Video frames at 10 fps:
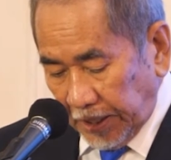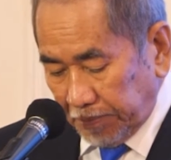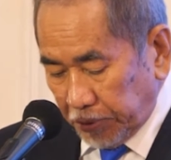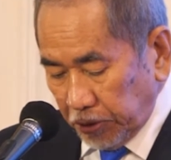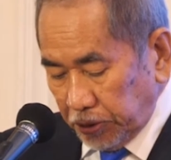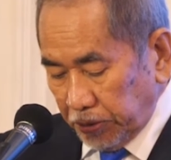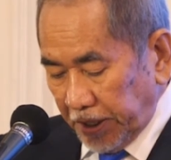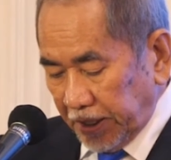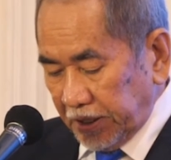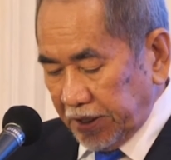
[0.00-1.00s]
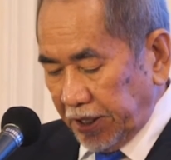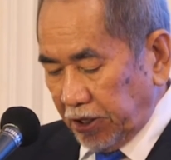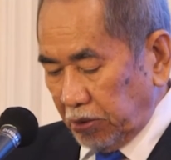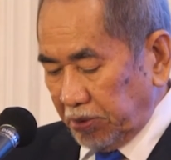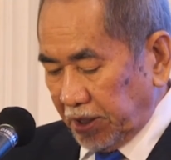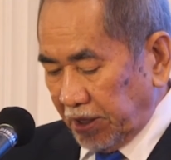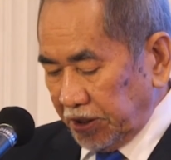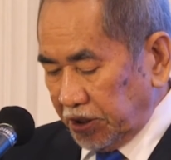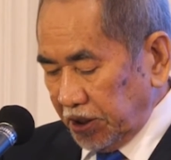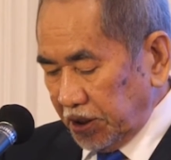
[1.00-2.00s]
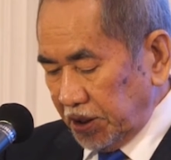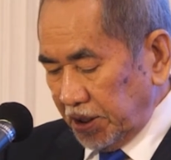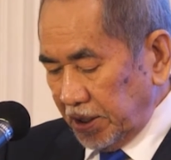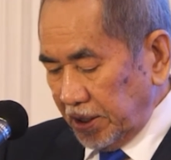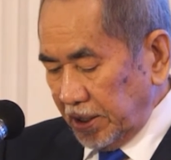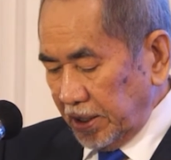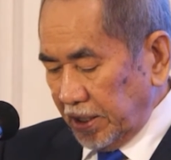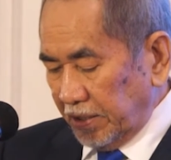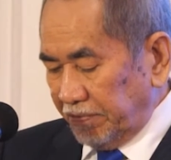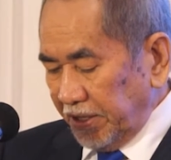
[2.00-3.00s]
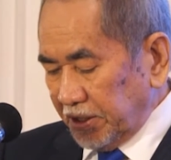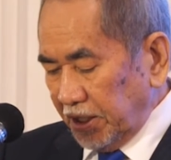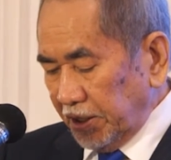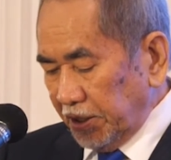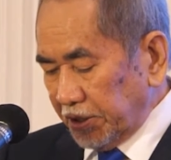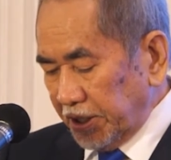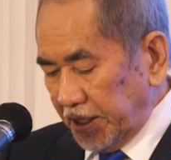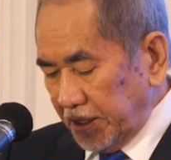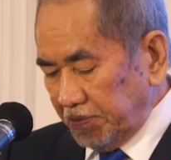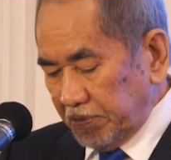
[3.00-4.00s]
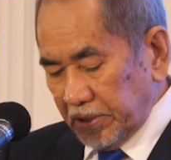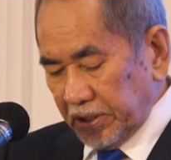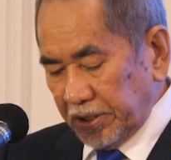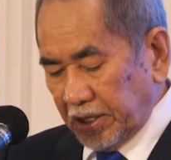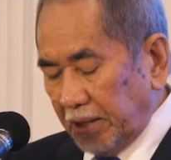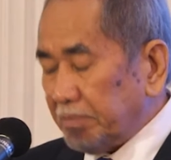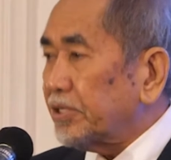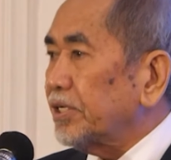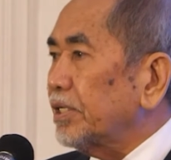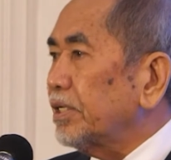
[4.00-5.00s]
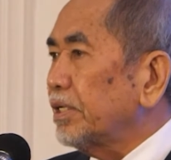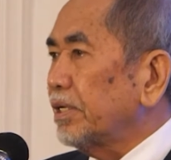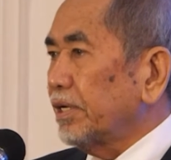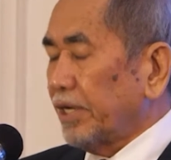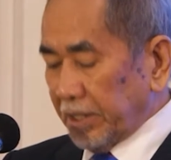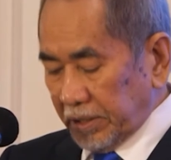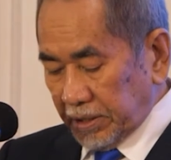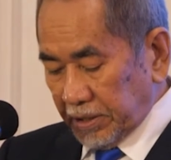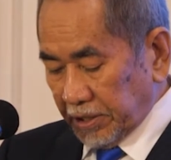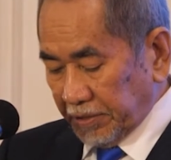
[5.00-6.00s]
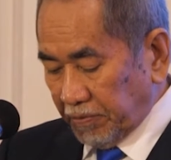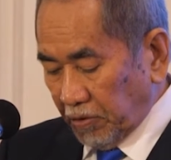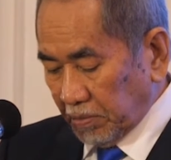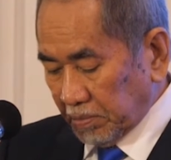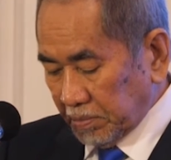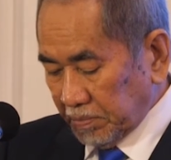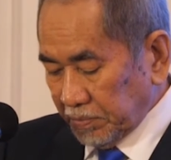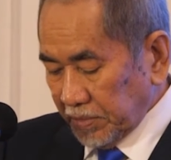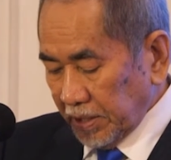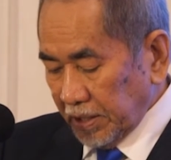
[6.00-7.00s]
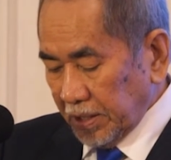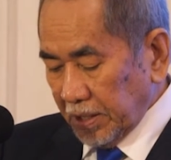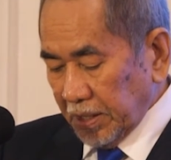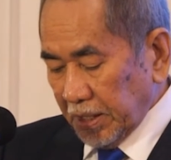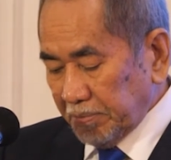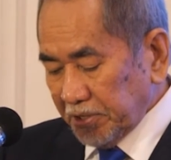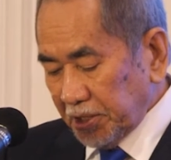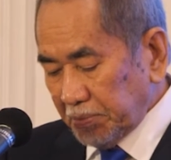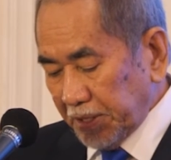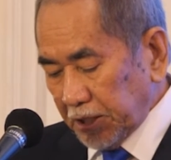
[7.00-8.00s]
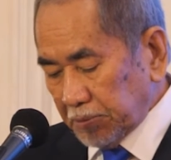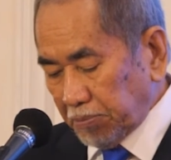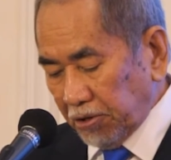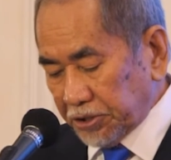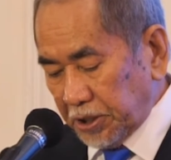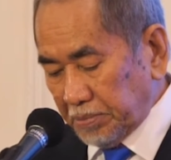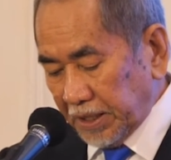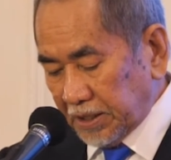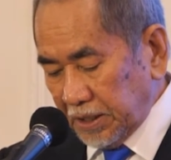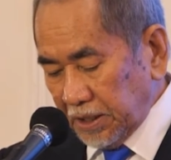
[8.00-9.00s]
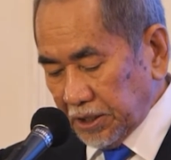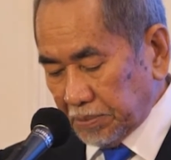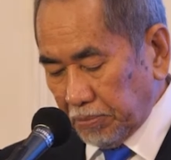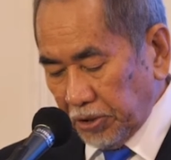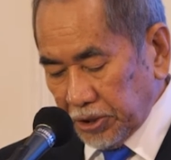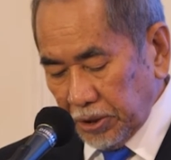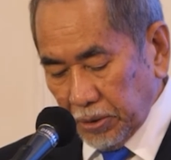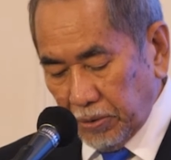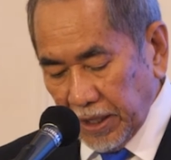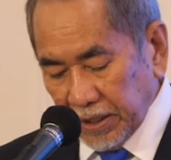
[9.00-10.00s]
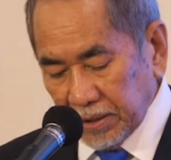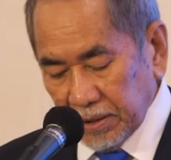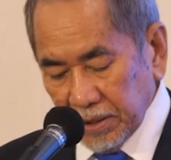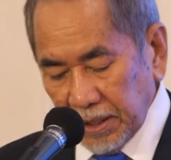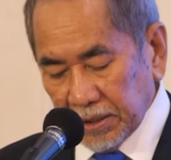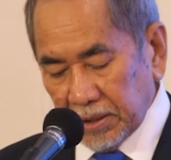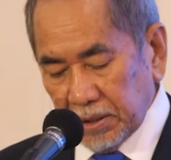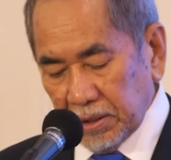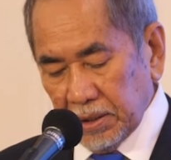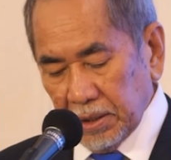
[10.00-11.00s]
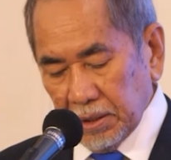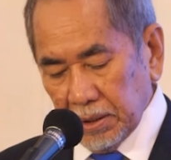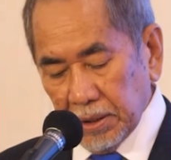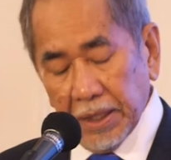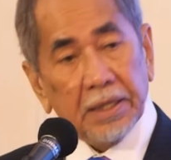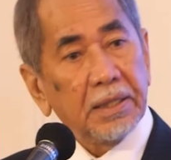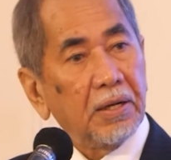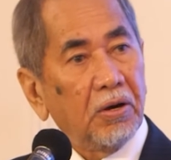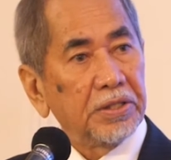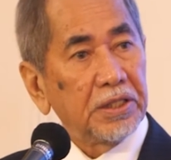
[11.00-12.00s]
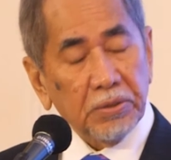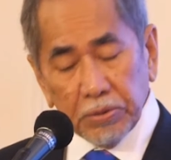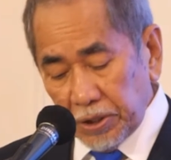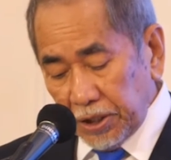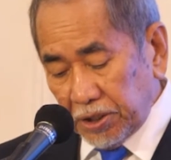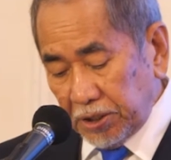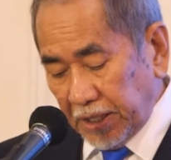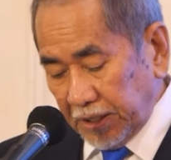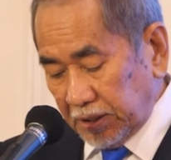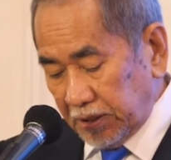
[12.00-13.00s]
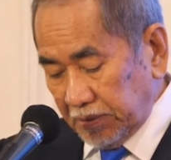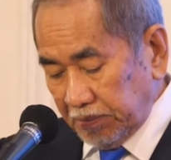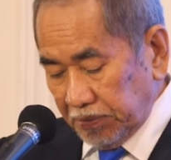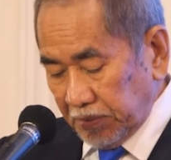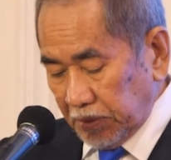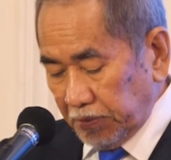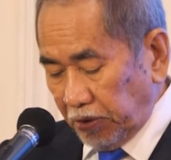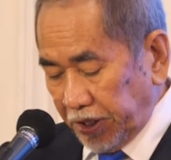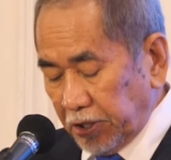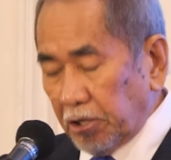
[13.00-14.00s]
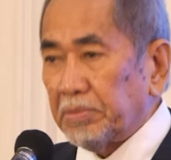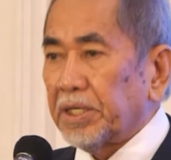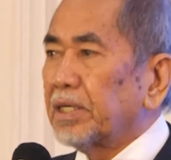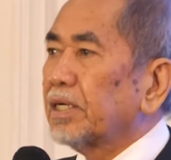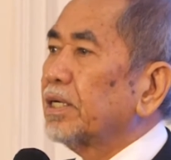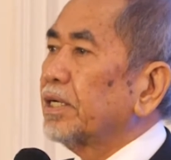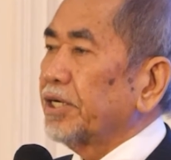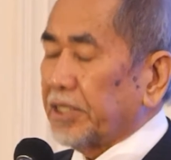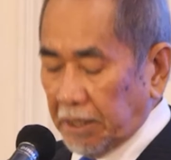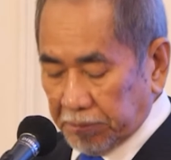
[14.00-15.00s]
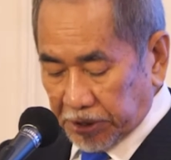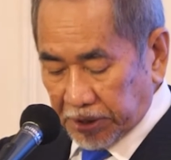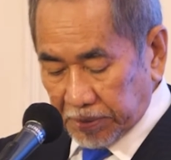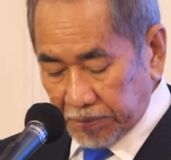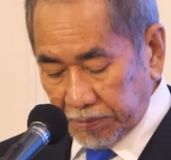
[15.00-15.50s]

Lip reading: approach to tackle the economic crisis, defecting relief, recovery, and reform. Evidence-based policy making is important to guide us in order to strategize for economic recovery.